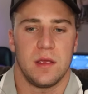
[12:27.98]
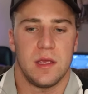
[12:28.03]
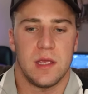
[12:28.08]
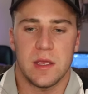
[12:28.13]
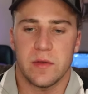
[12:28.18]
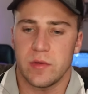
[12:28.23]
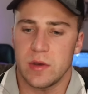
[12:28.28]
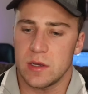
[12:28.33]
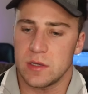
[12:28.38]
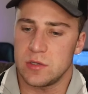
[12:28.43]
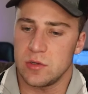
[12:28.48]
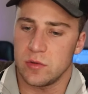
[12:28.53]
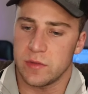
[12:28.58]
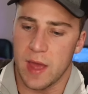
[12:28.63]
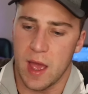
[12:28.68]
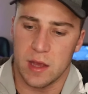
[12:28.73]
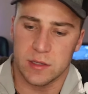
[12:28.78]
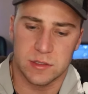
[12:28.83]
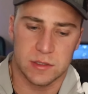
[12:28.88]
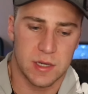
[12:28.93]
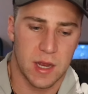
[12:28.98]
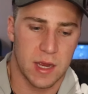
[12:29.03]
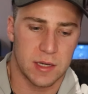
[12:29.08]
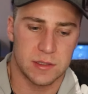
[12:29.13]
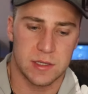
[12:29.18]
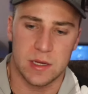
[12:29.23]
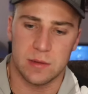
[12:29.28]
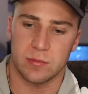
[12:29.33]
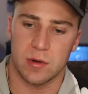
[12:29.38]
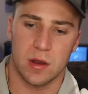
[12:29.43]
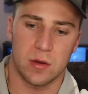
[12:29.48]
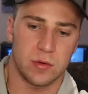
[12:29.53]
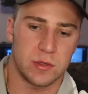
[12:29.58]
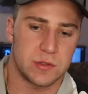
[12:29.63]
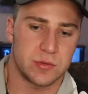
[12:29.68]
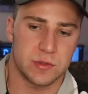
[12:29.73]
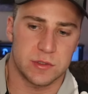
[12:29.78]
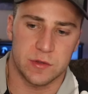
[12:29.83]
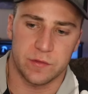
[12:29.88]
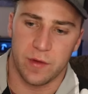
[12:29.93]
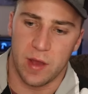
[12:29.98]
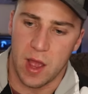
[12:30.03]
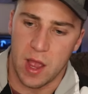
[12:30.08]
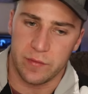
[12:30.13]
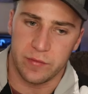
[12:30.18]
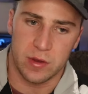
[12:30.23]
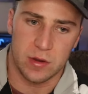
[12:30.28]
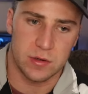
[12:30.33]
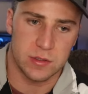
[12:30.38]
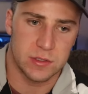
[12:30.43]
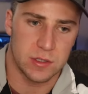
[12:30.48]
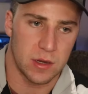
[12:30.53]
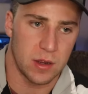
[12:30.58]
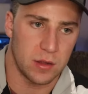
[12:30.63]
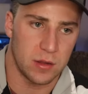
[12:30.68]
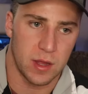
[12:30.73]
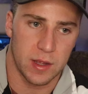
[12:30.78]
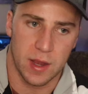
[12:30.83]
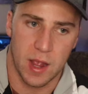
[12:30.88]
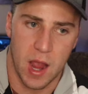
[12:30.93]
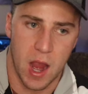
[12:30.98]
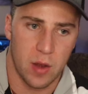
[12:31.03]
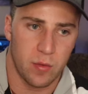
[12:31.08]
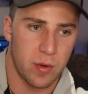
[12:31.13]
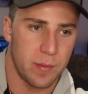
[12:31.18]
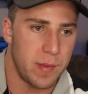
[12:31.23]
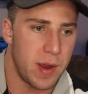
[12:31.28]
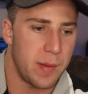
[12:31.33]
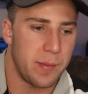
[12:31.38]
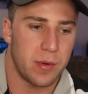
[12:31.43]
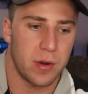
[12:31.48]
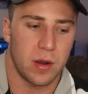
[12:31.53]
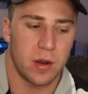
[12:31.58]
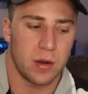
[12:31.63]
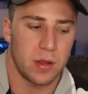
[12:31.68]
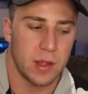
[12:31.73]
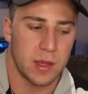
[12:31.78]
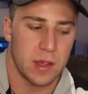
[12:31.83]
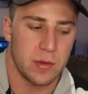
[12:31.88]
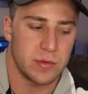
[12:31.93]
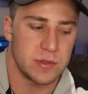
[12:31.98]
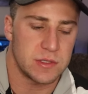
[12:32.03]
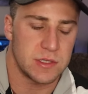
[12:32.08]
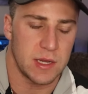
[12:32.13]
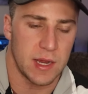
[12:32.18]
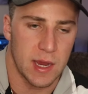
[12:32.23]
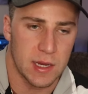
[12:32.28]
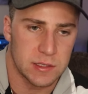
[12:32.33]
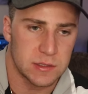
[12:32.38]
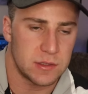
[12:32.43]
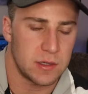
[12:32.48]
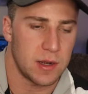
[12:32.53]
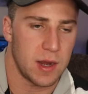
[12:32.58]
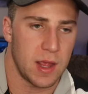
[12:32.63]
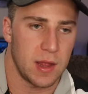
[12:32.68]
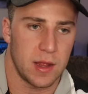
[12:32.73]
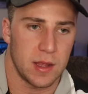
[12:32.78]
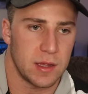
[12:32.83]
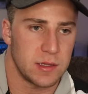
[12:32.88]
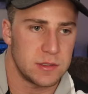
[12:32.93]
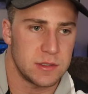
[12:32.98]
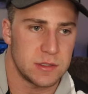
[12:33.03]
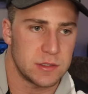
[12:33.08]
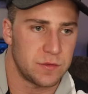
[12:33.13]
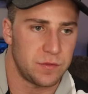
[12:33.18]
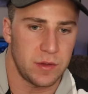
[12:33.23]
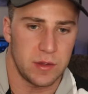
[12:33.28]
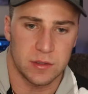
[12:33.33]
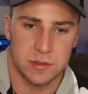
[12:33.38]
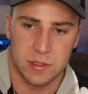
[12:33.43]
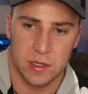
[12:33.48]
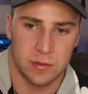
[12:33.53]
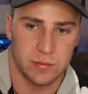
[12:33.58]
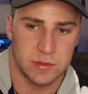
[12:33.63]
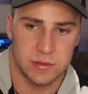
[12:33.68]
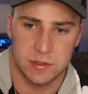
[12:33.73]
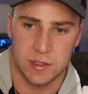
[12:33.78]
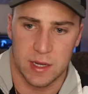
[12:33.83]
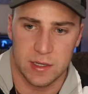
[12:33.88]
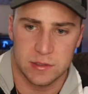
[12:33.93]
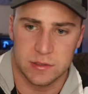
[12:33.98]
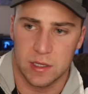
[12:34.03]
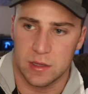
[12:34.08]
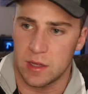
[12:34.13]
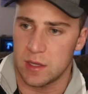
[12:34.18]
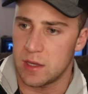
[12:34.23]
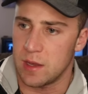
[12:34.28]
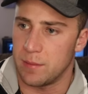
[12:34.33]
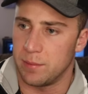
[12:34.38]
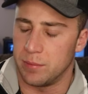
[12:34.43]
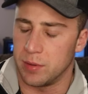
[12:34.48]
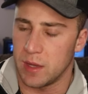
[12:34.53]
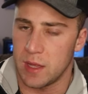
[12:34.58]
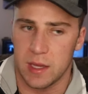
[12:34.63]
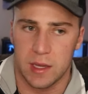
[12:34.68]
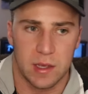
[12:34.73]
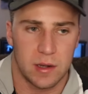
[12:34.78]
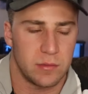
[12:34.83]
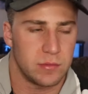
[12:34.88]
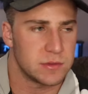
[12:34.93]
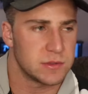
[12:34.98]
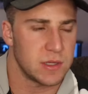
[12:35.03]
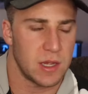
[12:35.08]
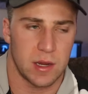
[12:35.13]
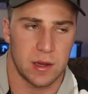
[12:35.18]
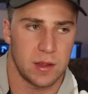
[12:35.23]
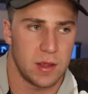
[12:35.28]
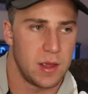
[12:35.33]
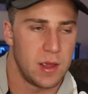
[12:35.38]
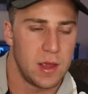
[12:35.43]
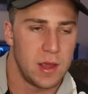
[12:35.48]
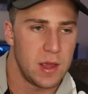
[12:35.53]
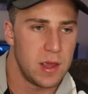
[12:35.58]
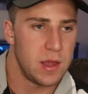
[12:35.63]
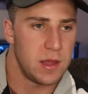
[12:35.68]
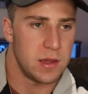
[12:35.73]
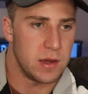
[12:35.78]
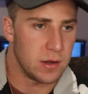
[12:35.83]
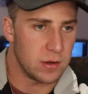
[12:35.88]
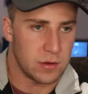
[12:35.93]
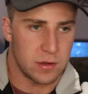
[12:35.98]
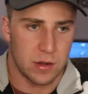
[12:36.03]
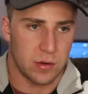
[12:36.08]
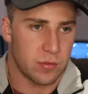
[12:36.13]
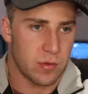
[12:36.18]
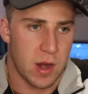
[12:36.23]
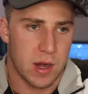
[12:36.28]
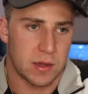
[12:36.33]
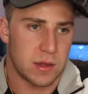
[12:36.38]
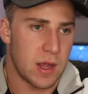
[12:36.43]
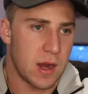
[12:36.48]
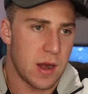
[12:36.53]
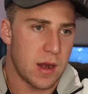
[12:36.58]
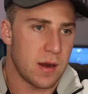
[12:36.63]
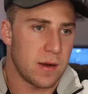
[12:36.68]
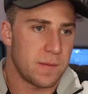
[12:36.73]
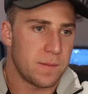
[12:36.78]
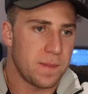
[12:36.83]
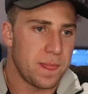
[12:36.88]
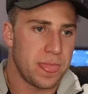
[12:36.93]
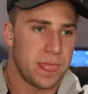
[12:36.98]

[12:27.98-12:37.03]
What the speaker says: Even in 2019, bro, which was 5 years ago, like I remember, like it was yesterday. Like it just feels like it was yesterday. Like you blink and it was like you're right there.